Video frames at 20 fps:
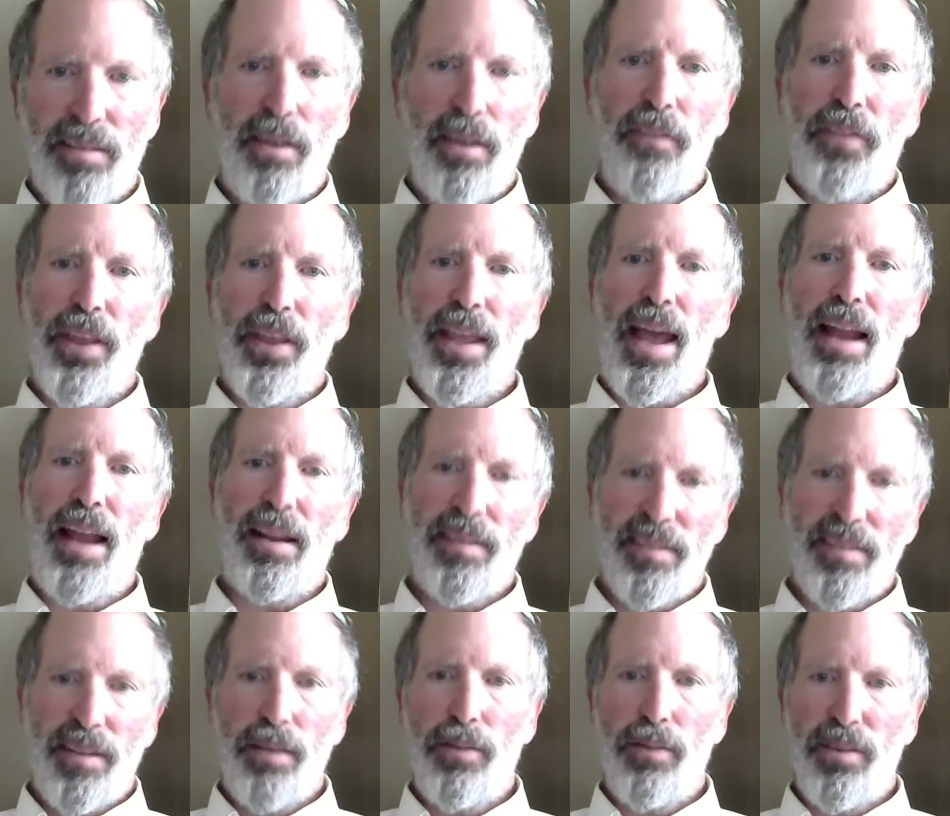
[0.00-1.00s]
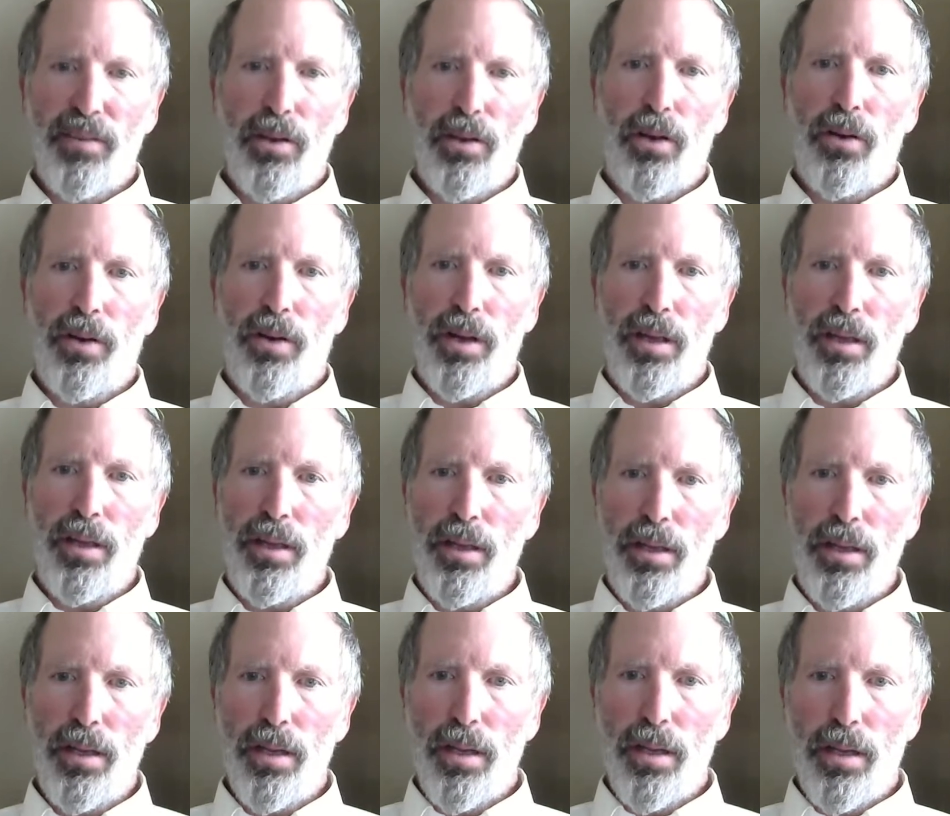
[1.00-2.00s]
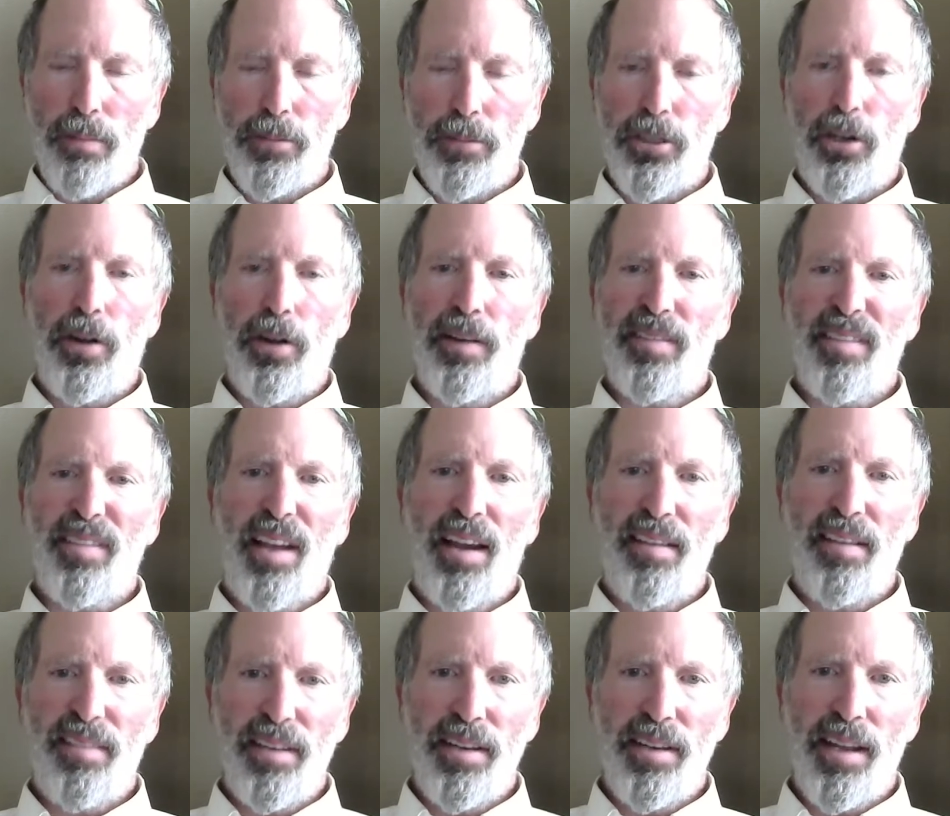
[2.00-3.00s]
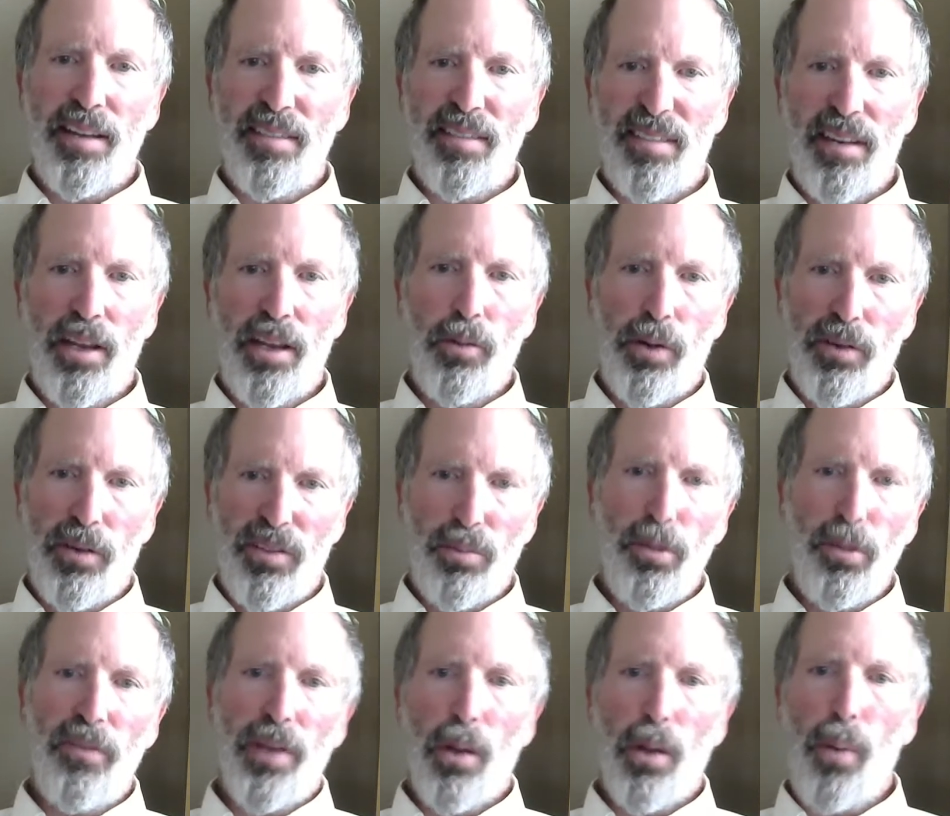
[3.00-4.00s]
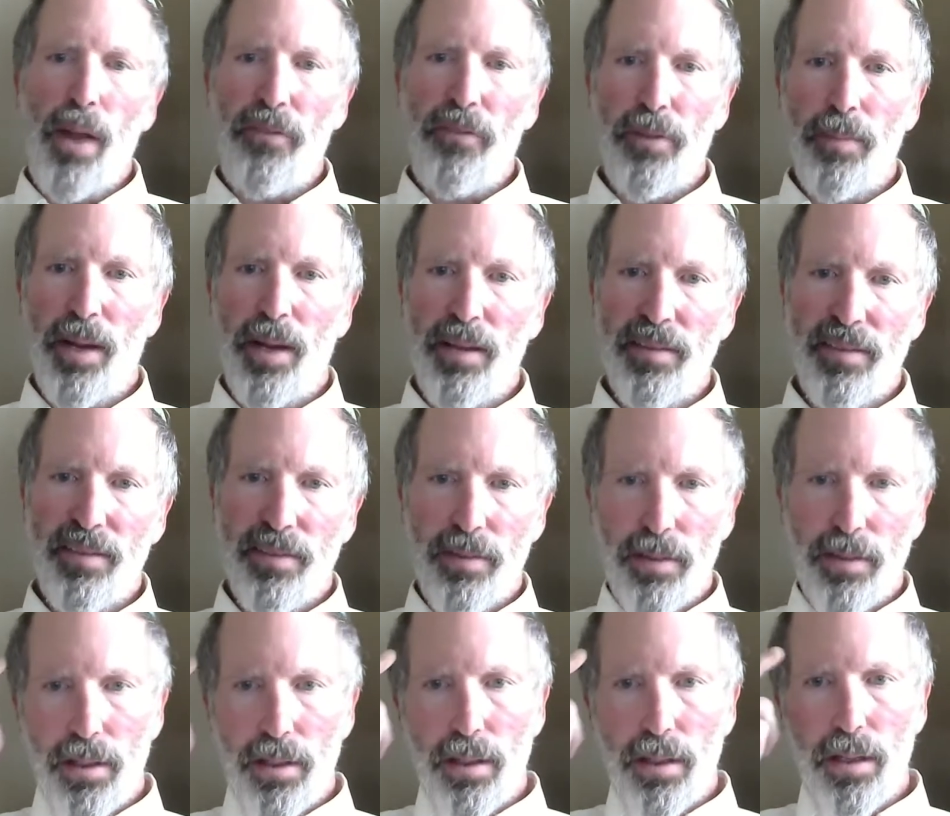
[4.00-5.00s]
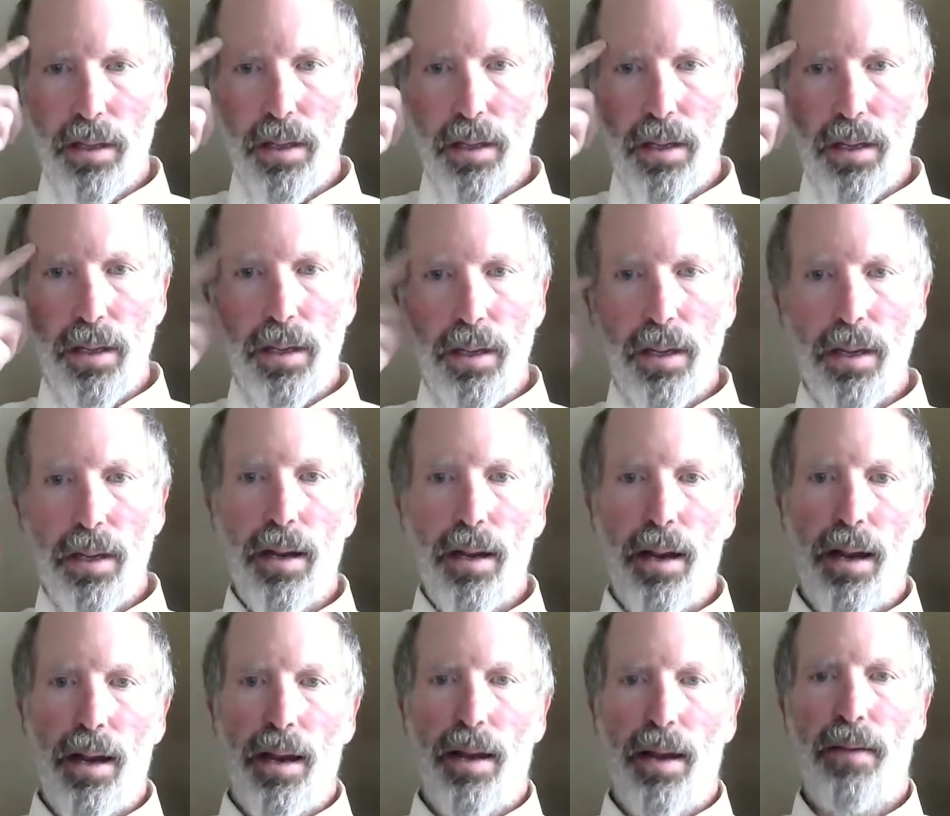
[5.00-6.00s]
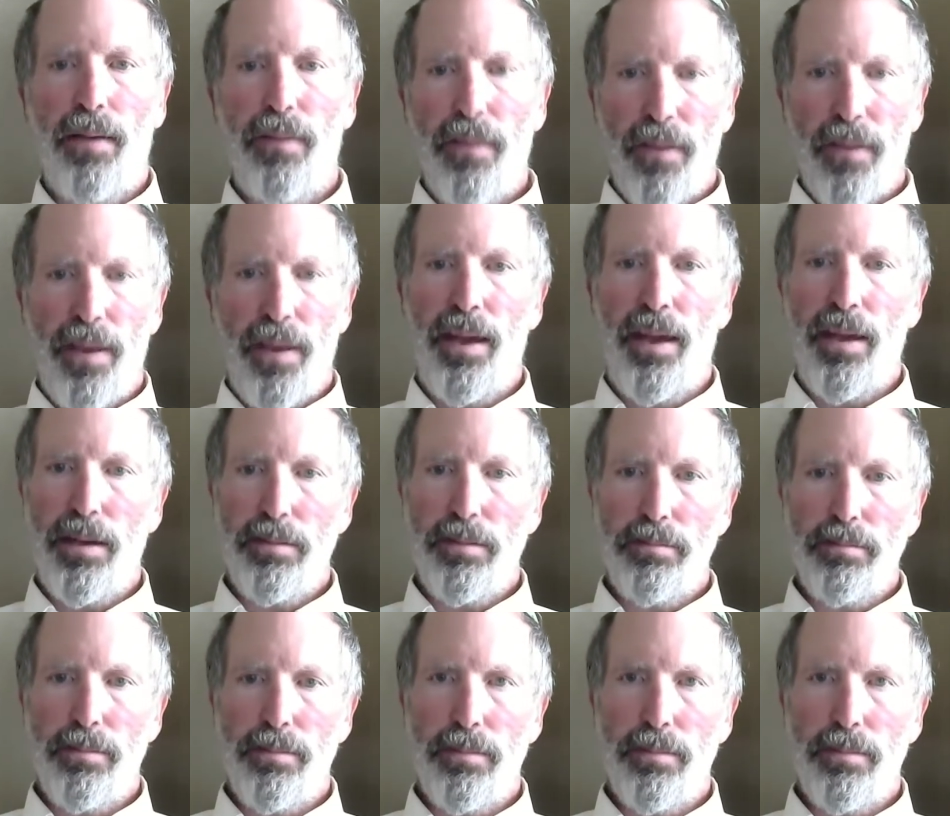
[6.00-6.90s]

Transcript: So if the galaxy was already mature size and density when it was moving away from us, then